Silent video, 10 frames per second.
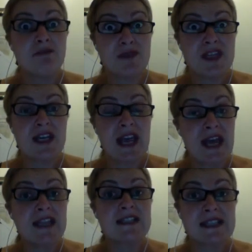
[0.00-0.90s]
the
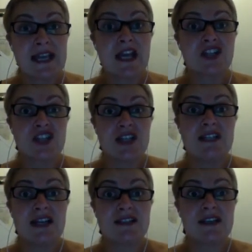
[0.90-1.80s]
account and see how she
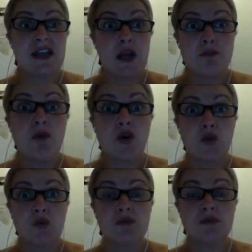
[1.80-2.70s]
does it and
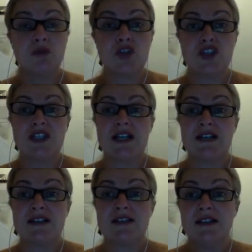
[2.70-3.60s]
model what she
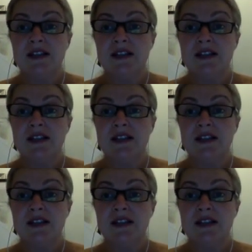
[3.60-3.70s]
does.